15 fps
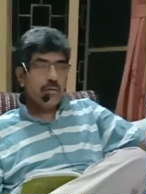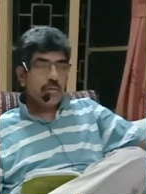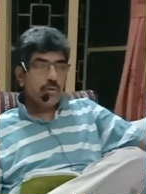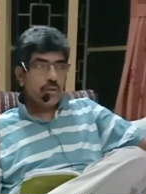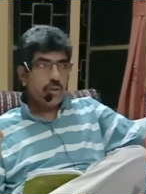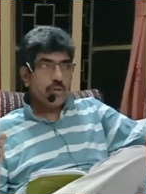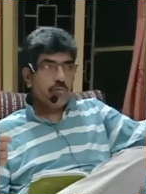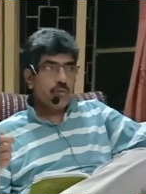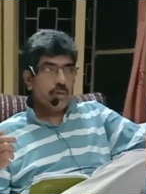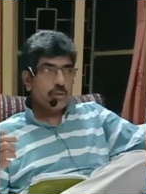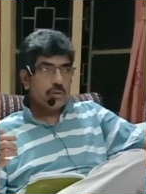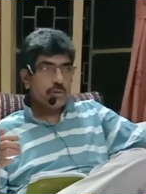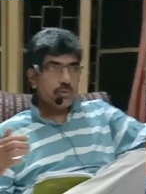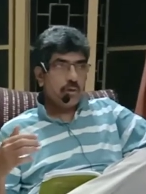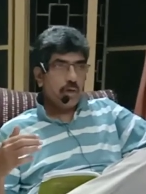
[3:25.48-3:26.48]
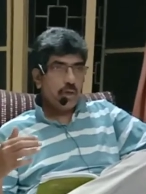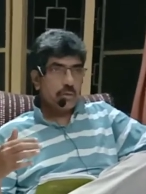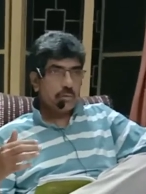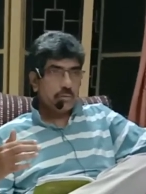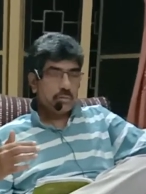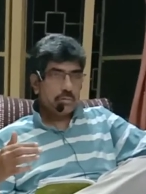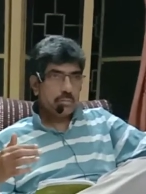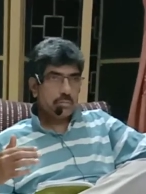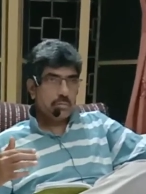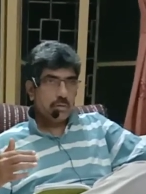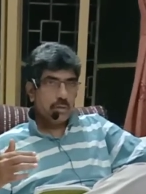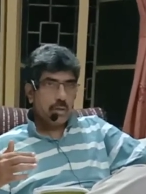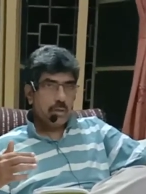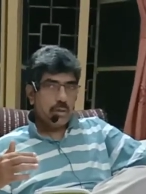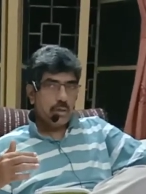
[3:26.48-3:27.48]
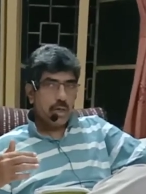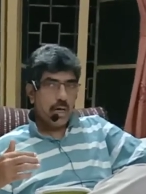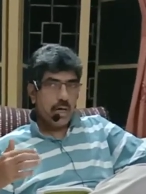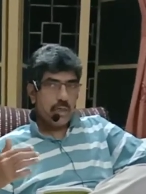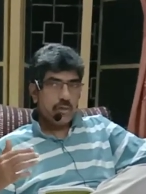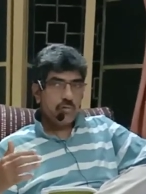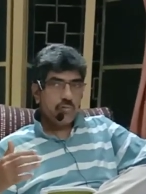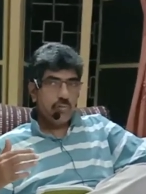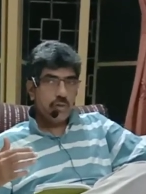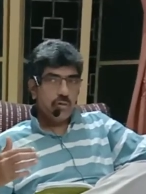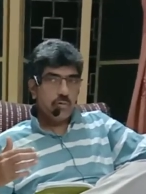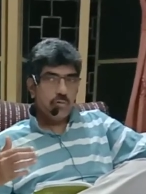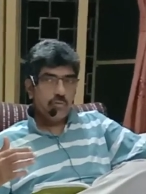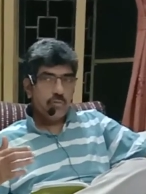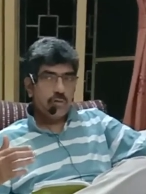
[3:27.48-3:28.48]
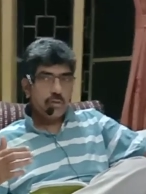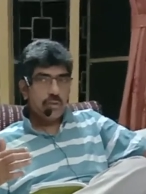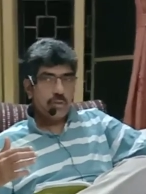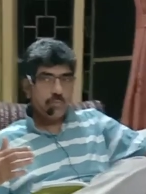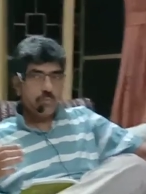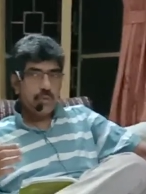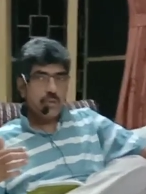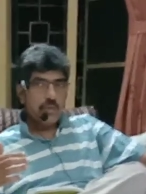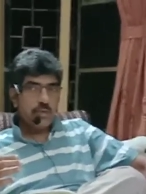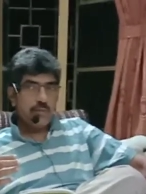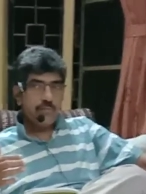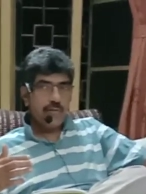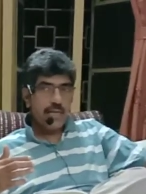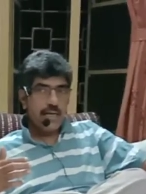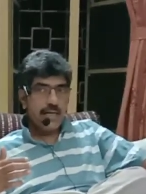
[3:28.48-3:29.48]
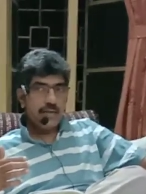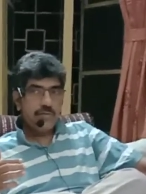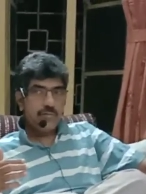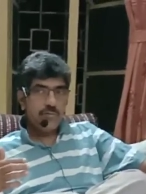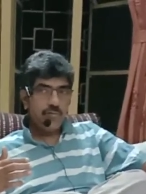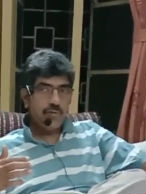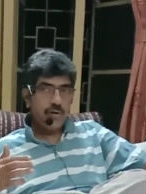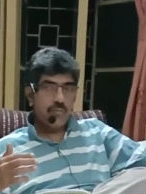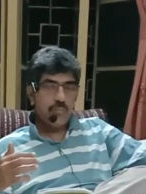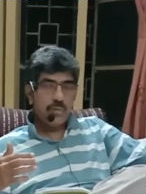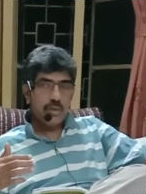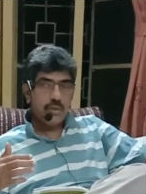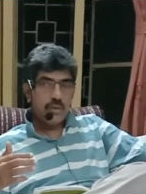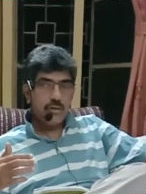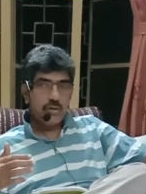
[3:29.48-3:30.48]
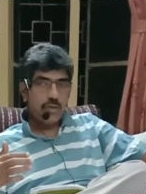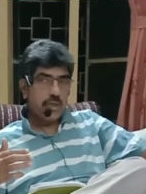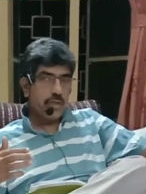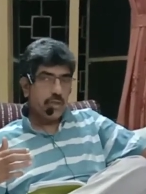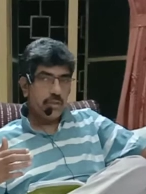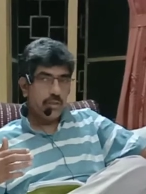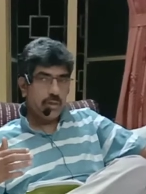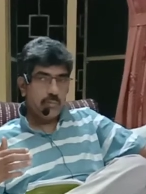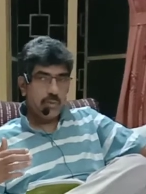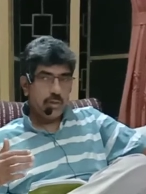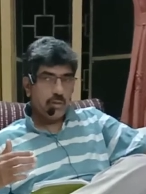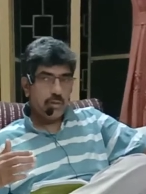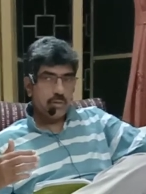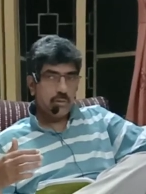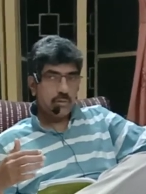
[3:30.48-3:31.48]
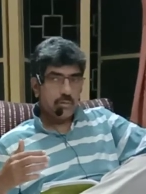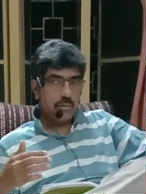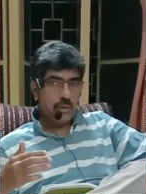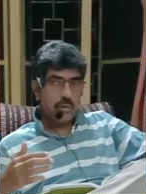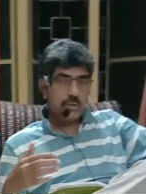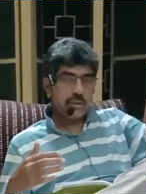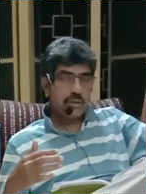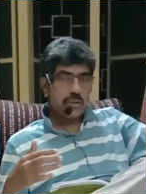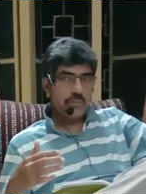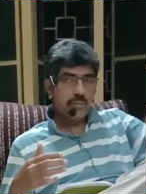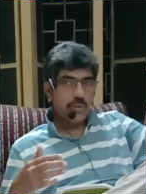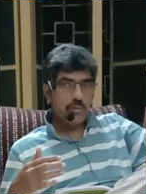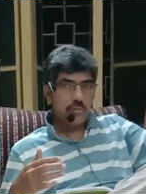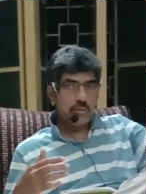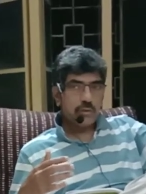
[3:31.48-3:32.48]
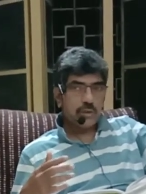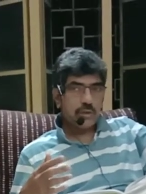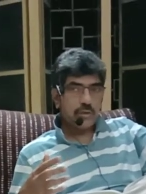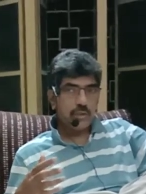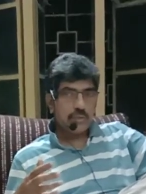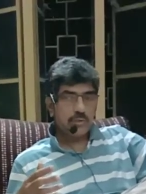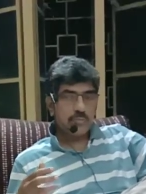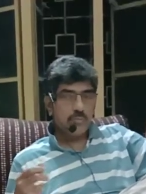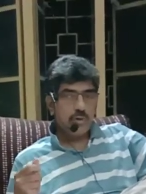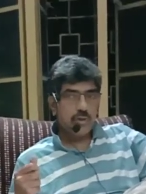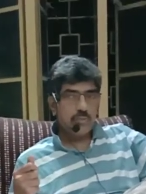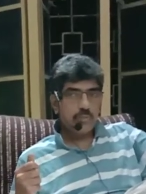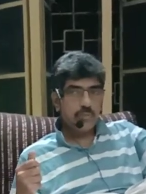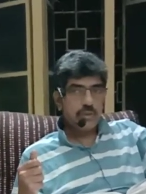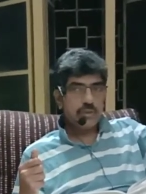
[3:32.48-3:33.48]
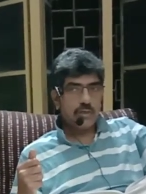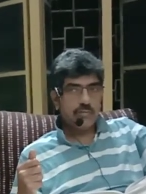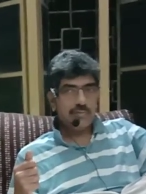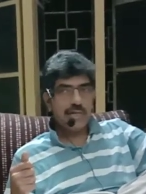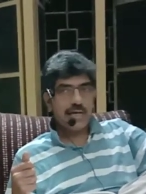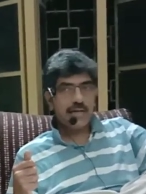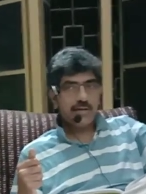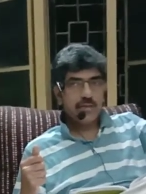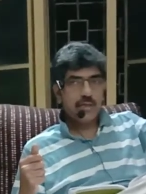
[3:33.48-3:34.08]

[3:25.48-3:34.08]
she was not arguing over the piece of land for money or anything, because Oxen Meadows is a small piece of land.